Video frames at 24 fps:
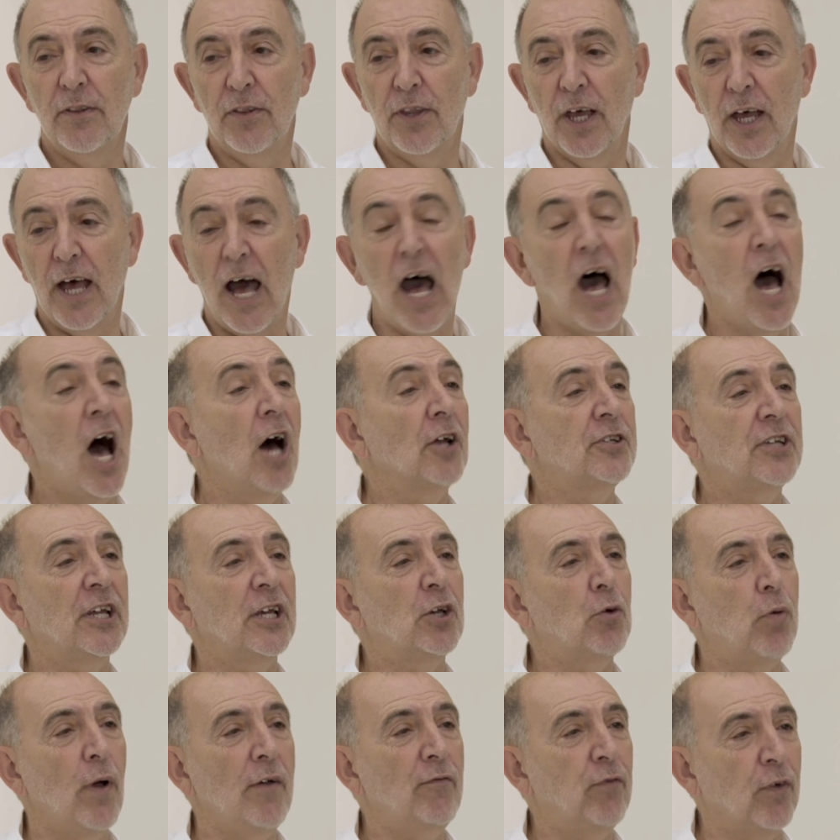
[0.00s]
art
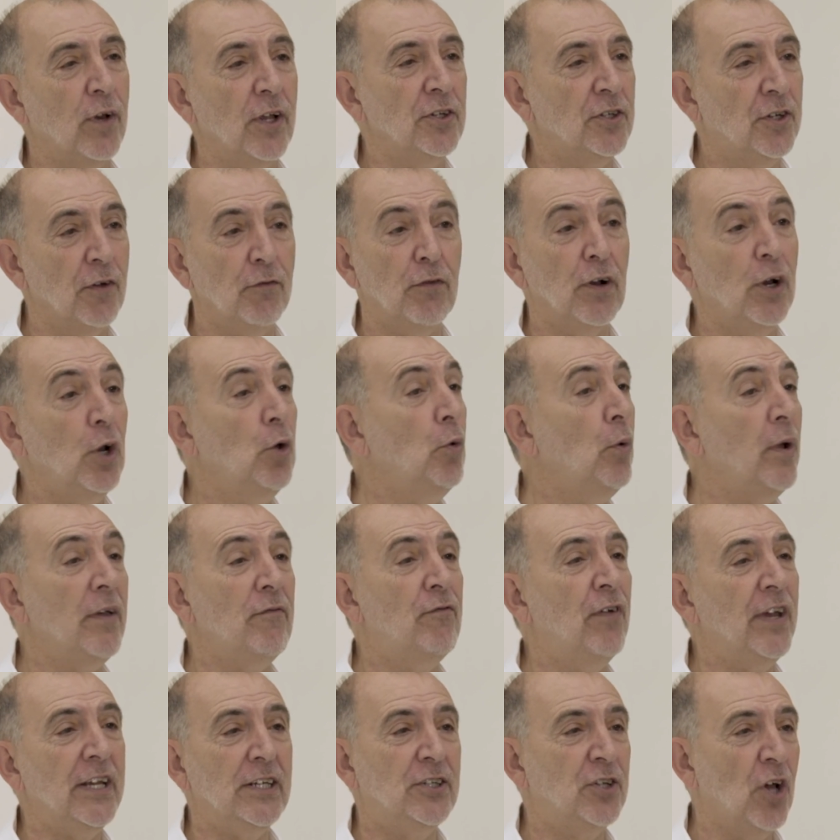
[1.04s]
equivalent of a Louis
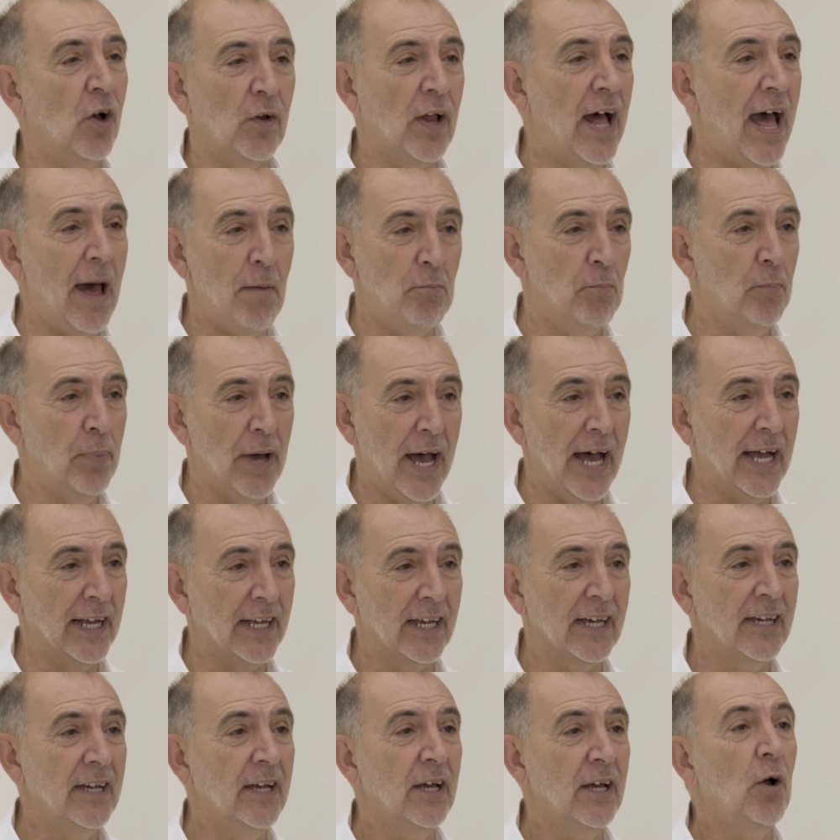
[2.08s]
Vuitton handbag.
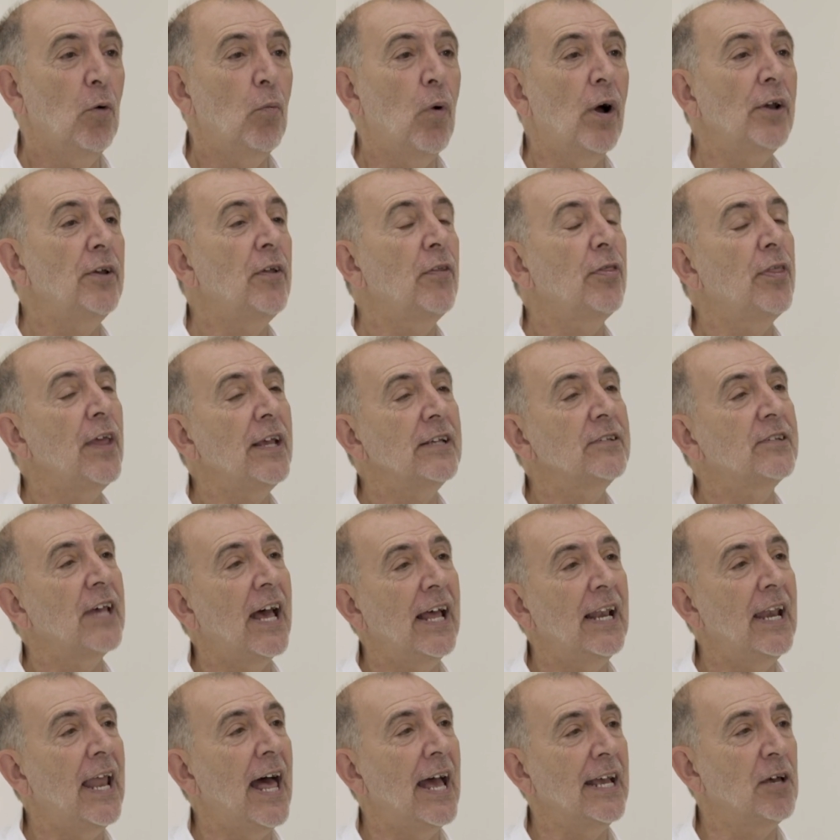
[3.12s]
One of the things
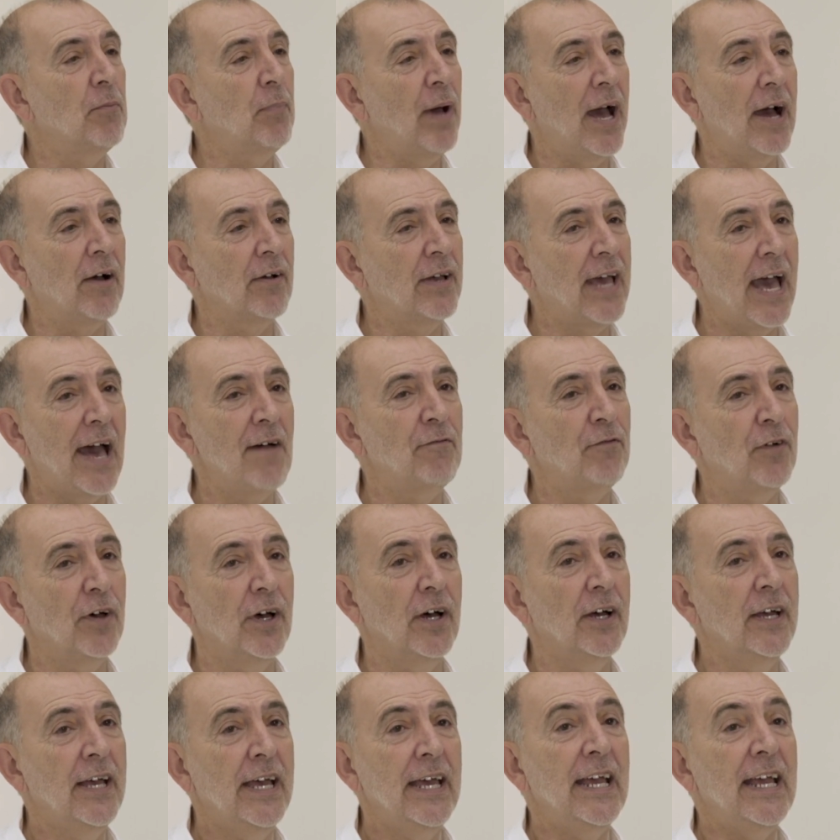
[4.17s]
I like about
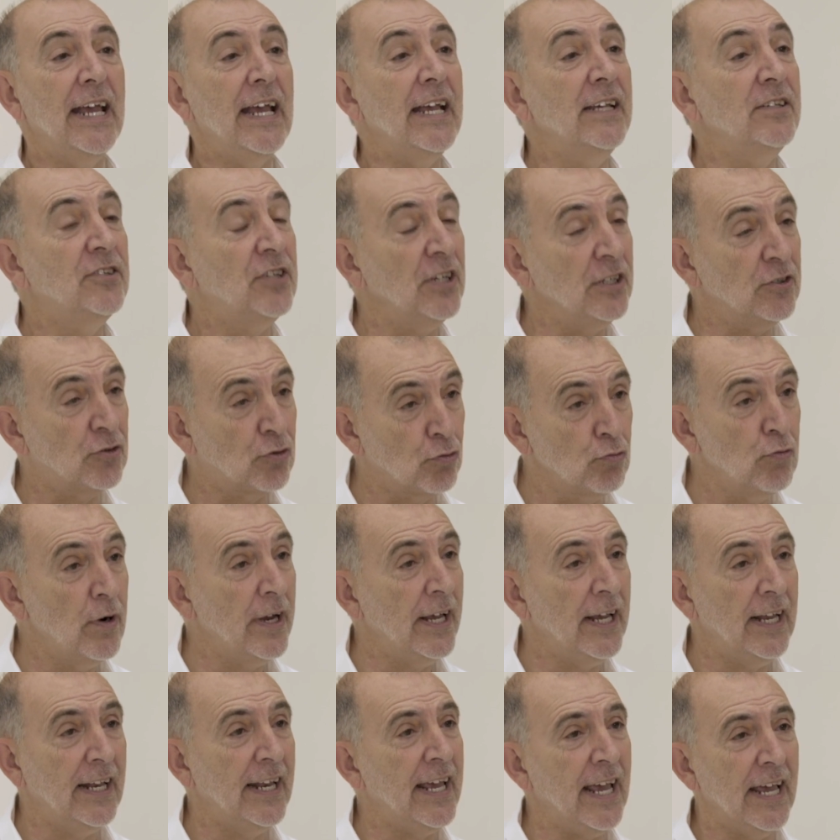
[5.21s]
CAFA is it's
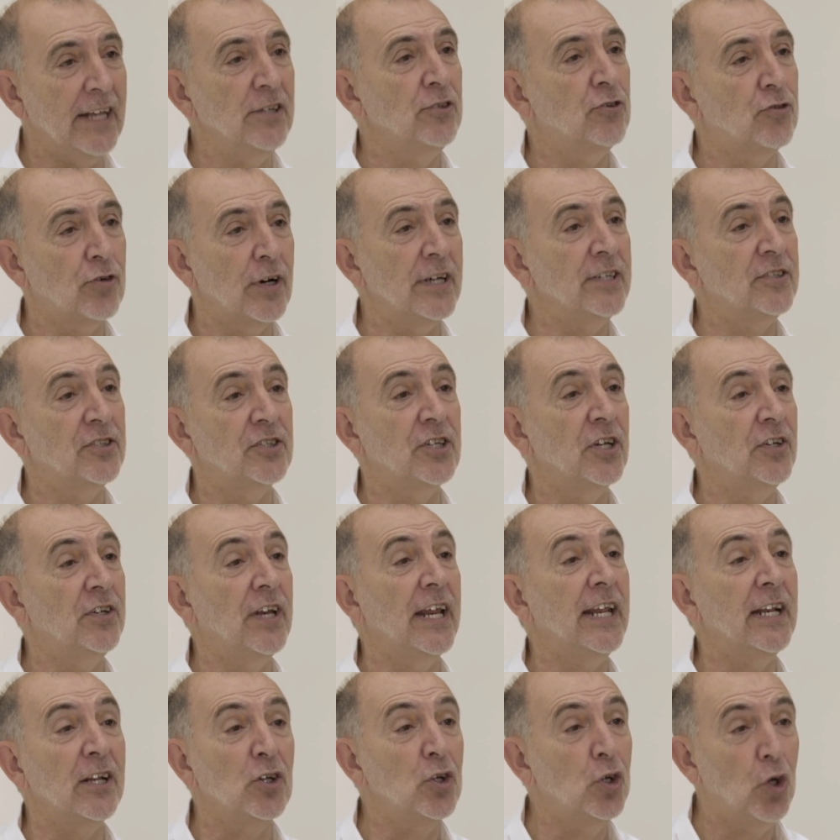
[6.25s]
really interested
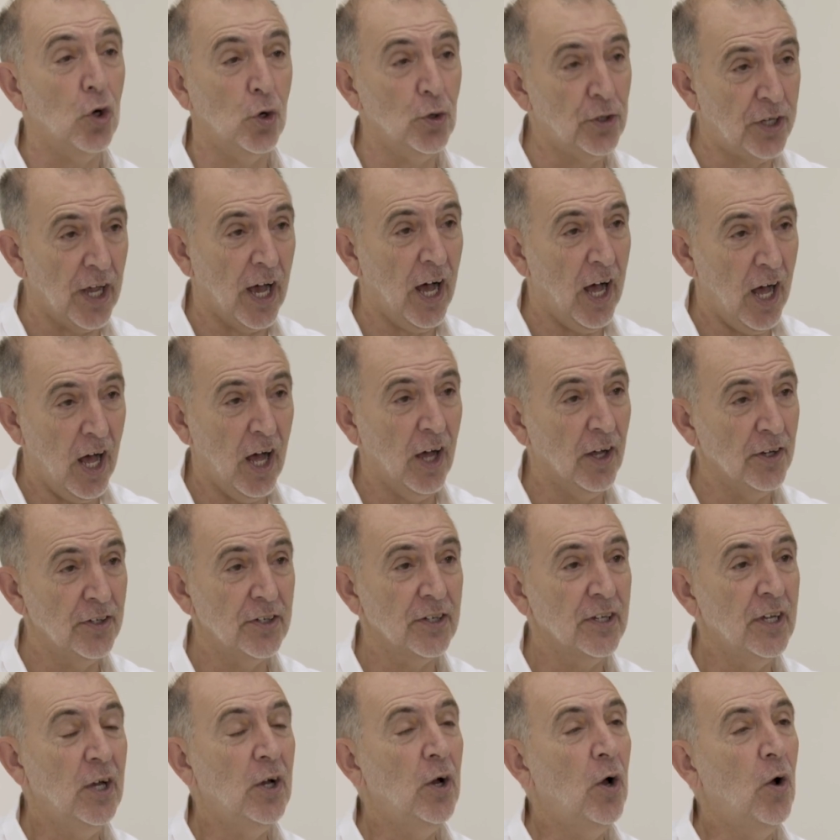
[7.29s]
in good art,
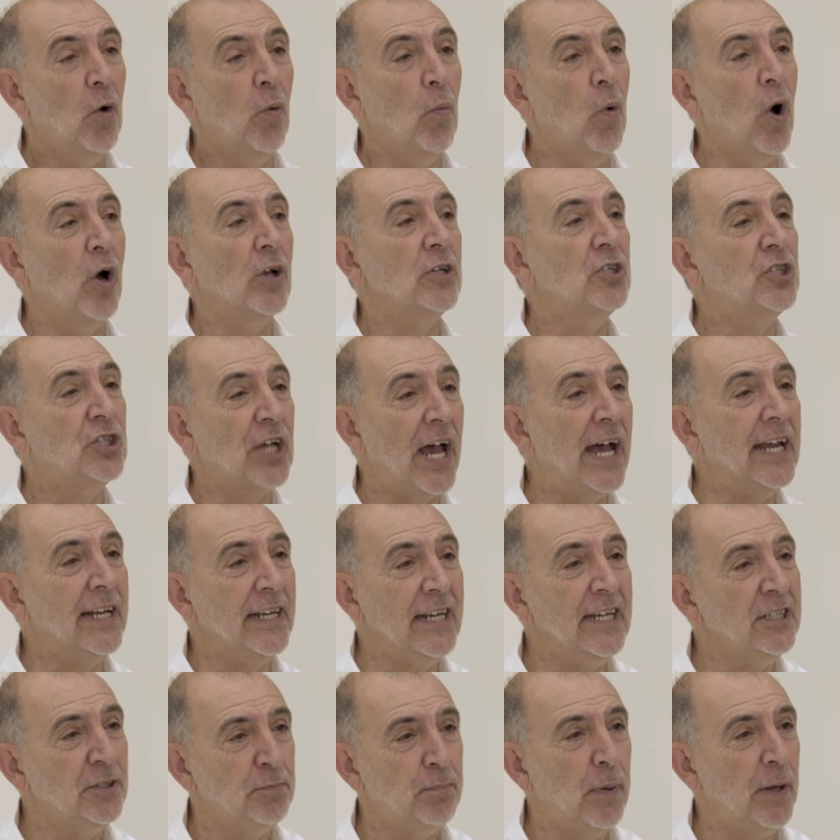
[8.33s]
what
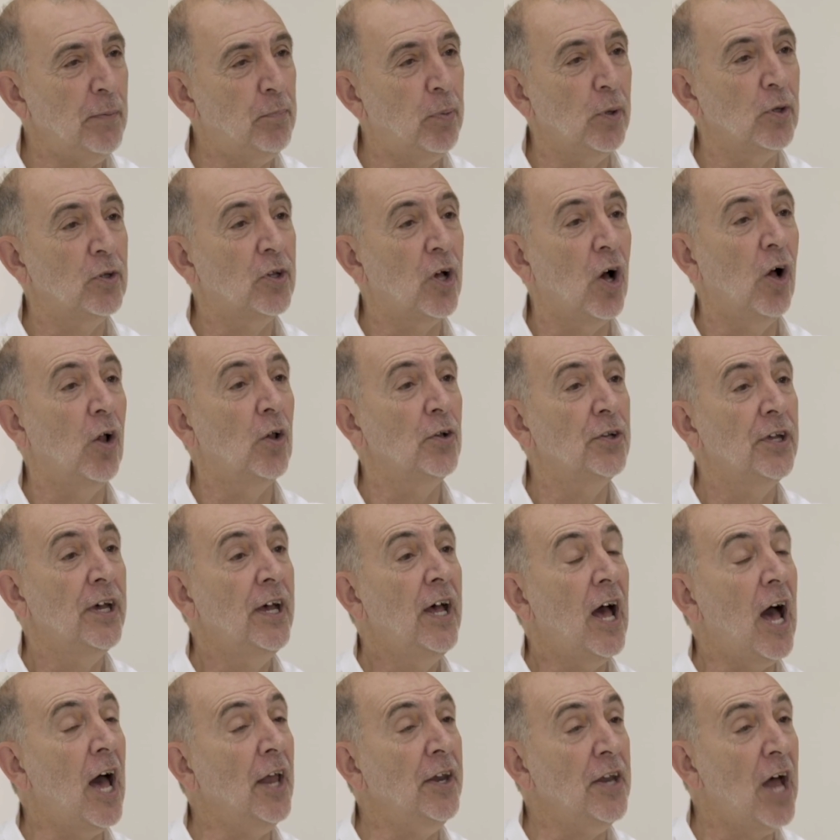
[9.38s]
Chinese people called
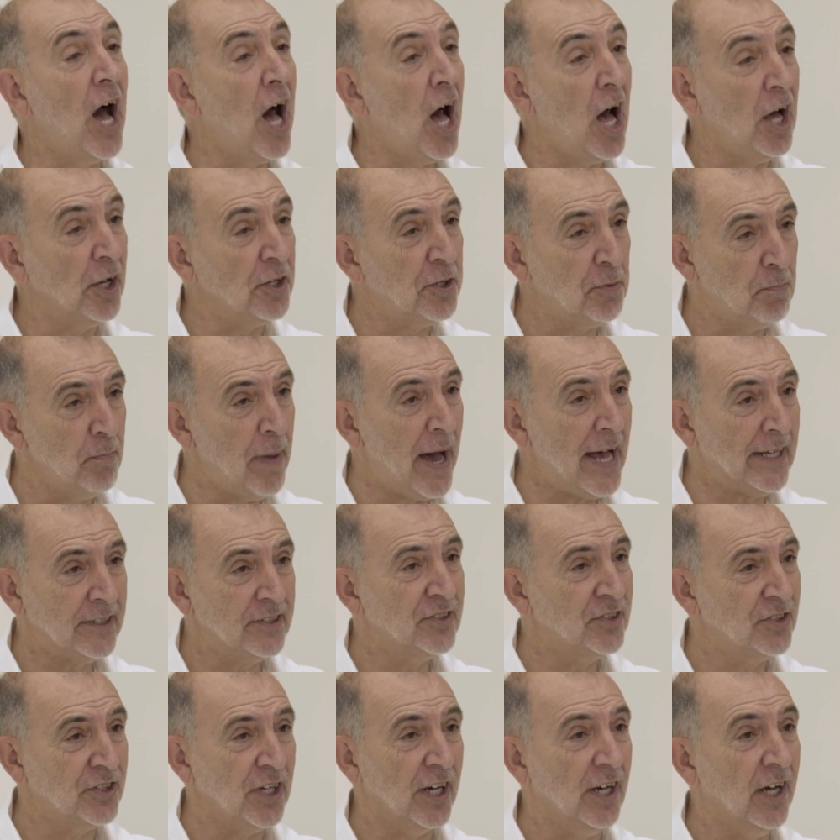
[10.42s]
an art
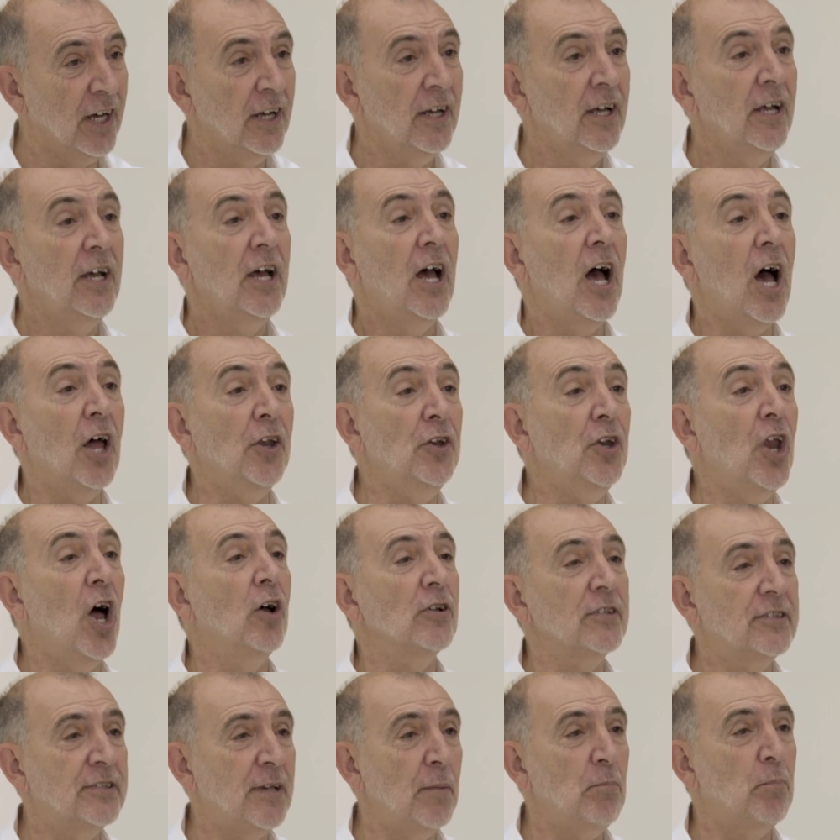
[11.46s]
master and
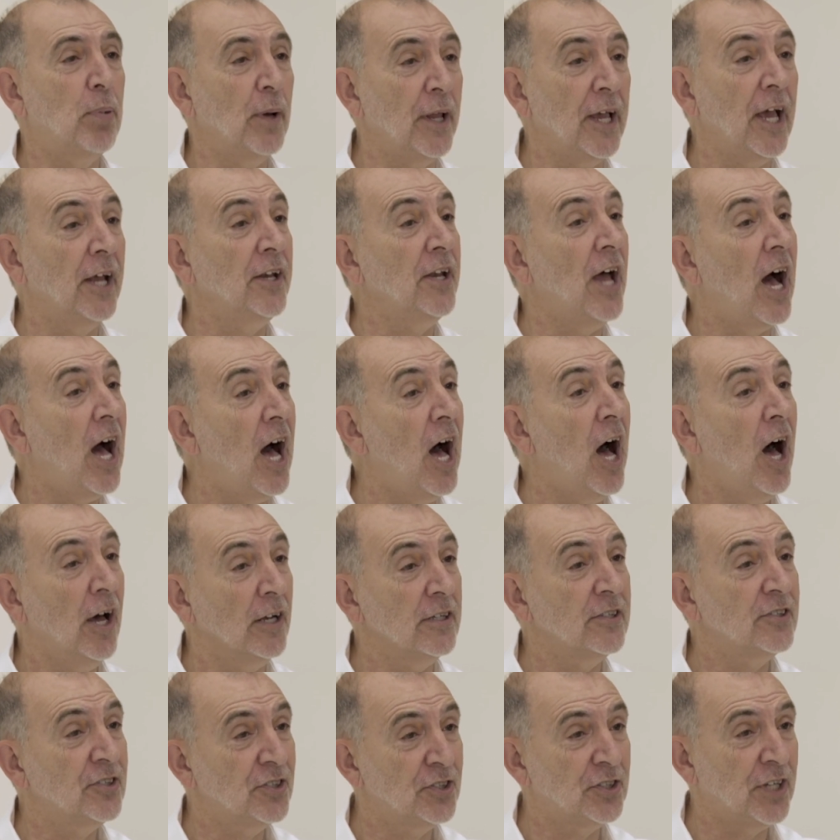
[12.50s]
not simply an
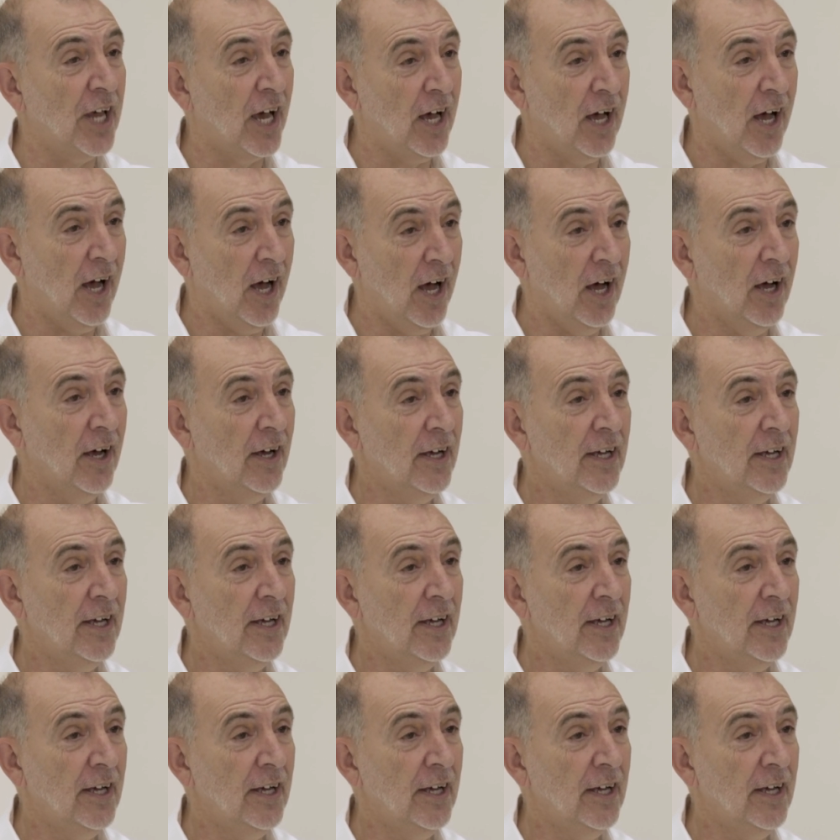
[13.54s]
art star.